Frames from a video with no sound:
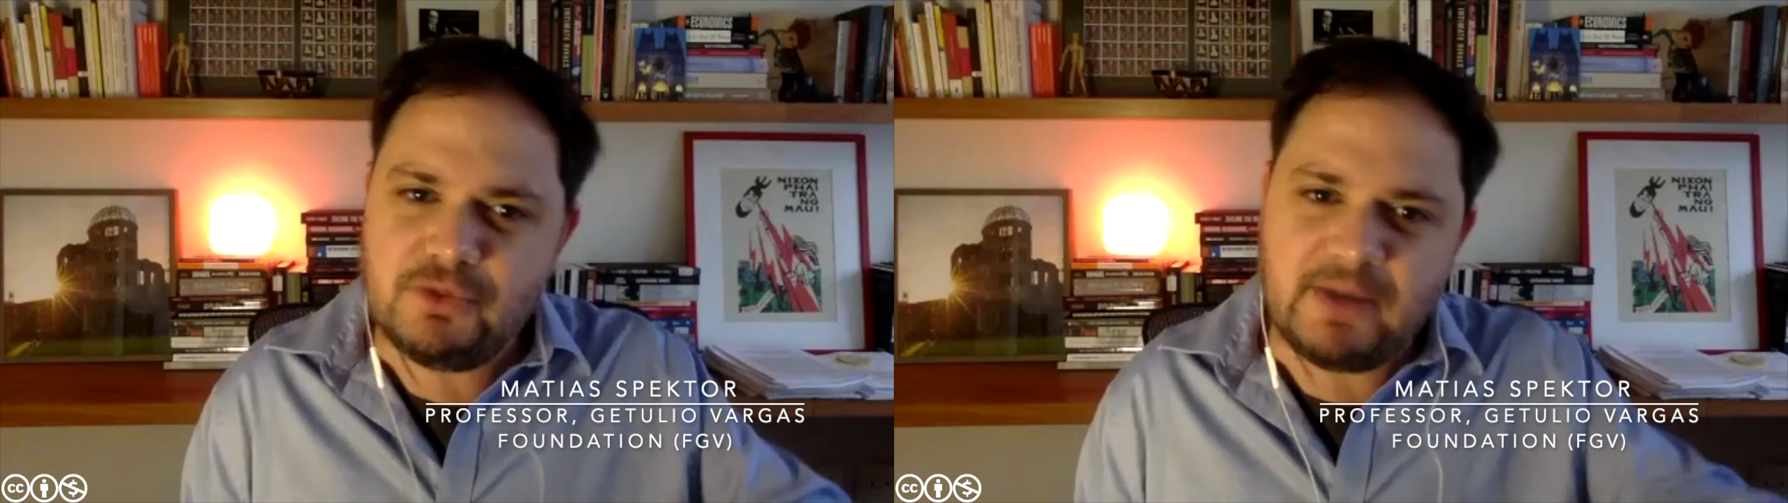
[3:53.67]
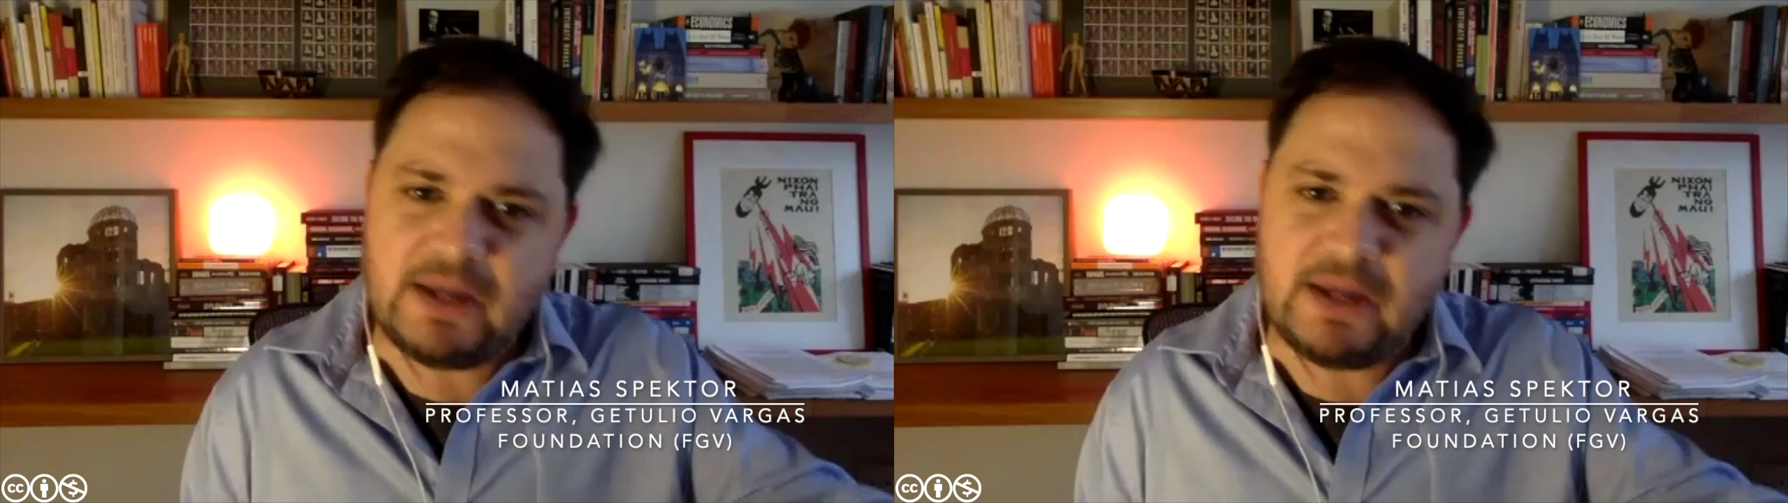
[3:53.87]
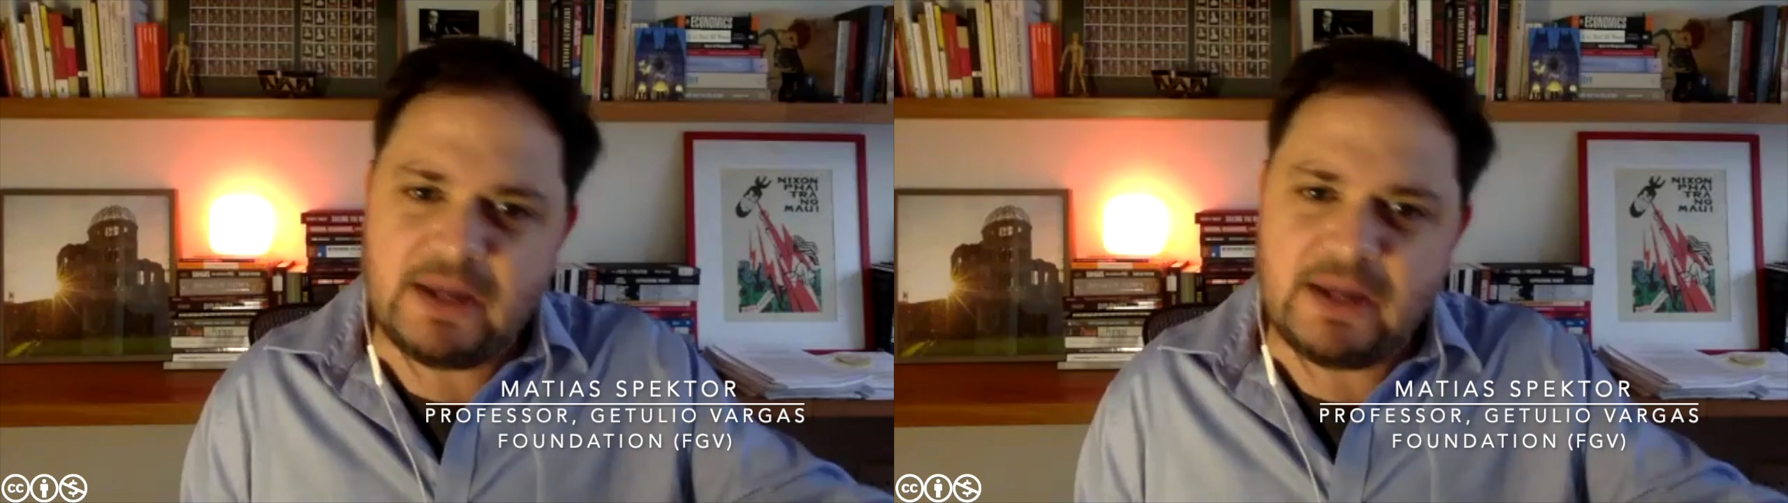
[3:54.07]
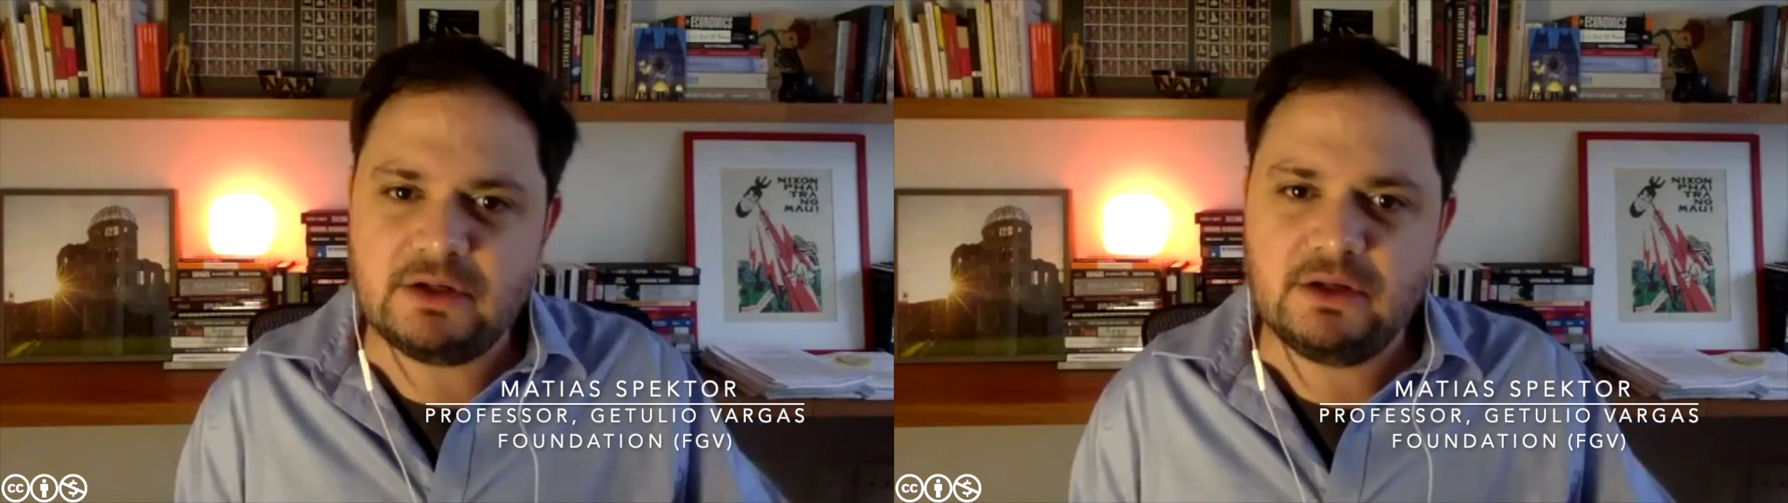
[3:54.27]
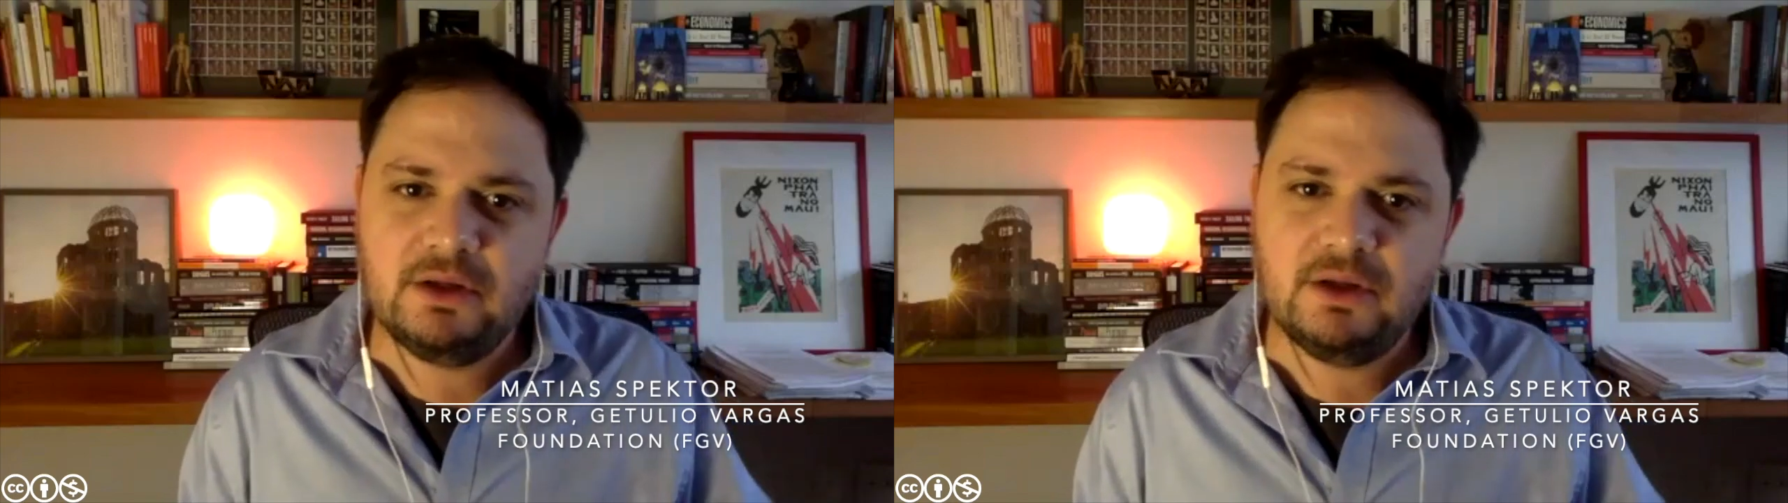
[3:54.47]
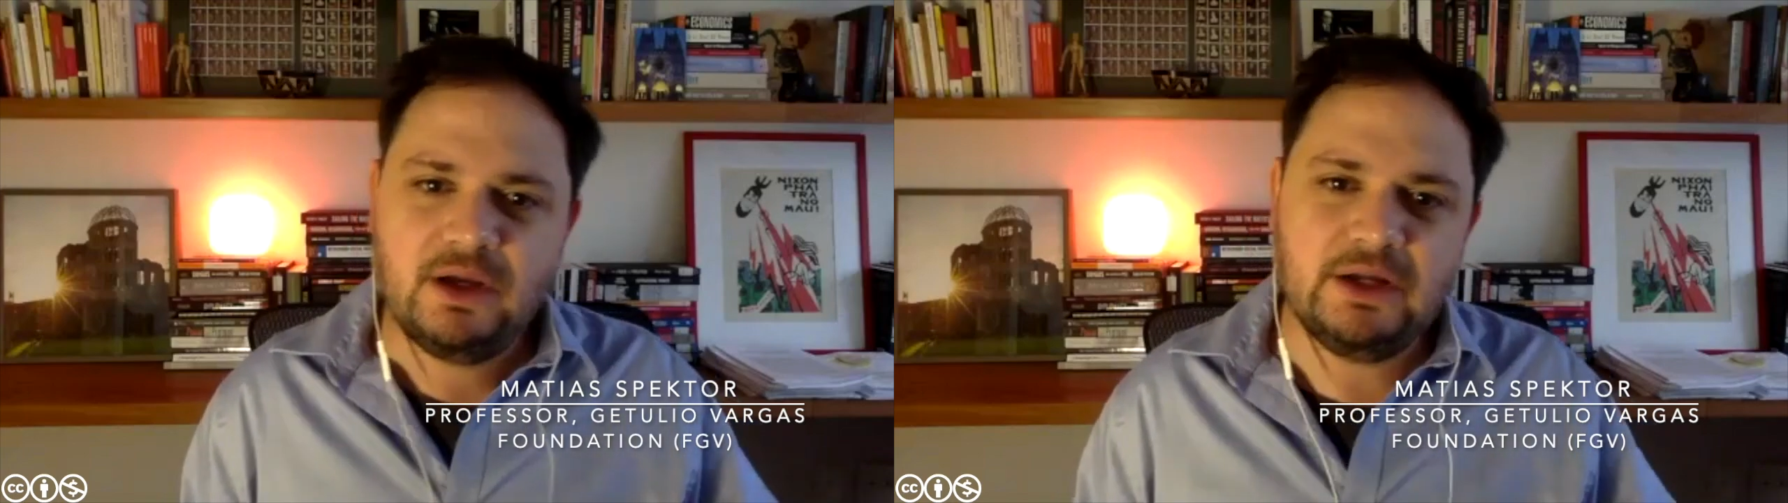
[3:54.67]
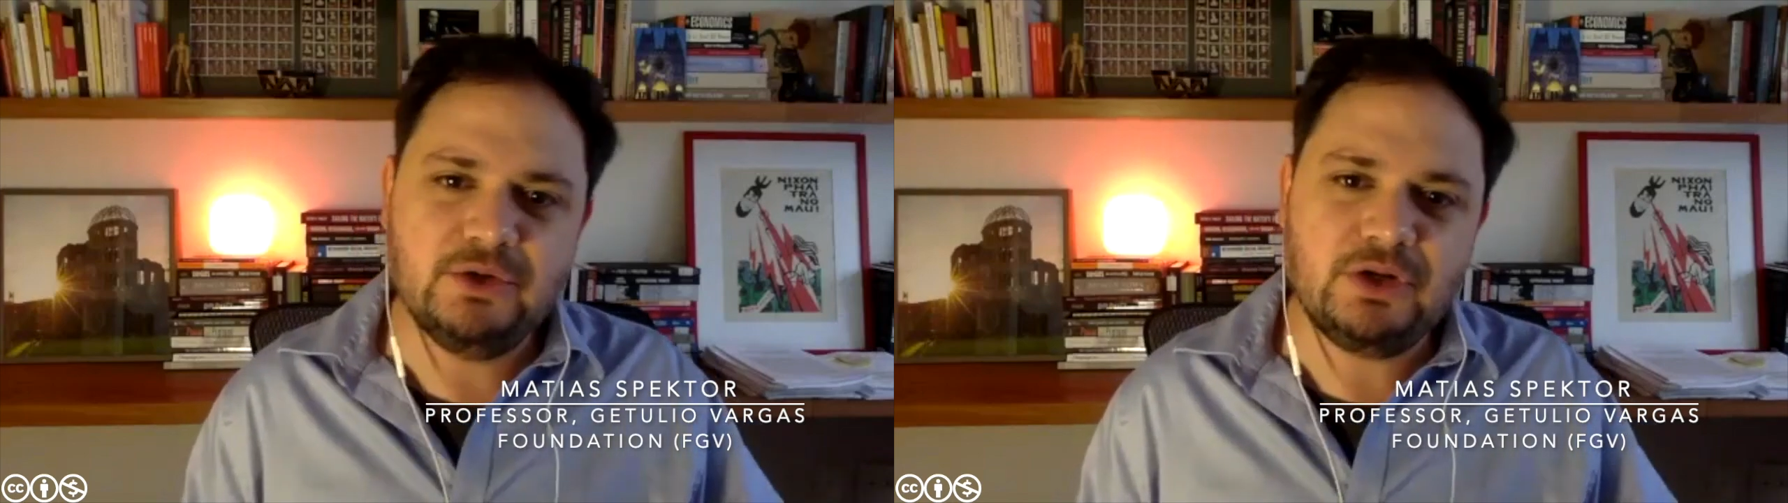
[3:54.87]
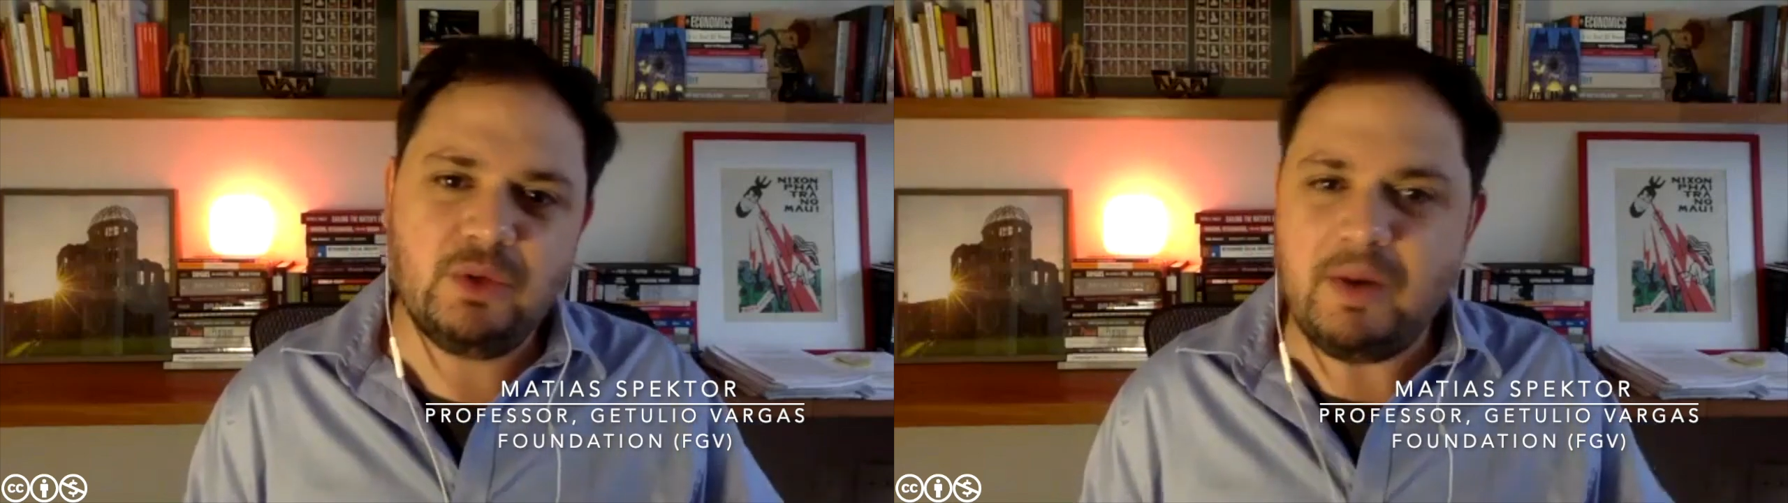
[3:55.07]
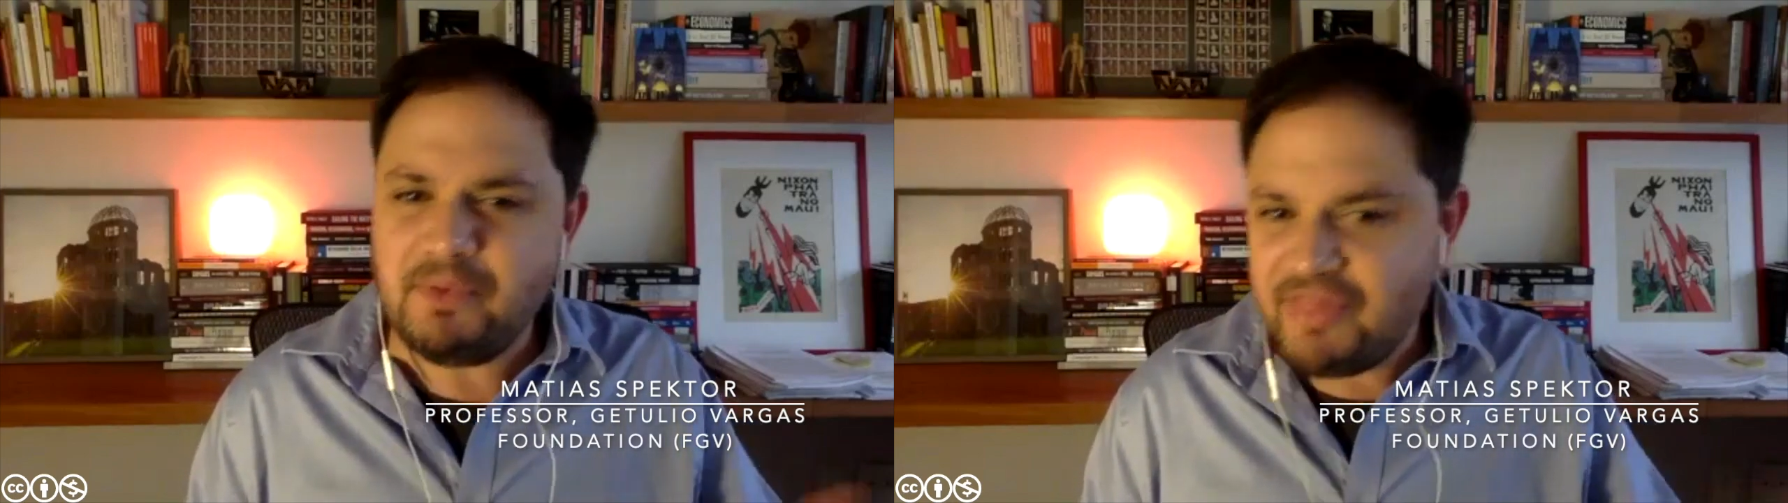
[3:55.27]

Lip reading: might need a nuclear weapon?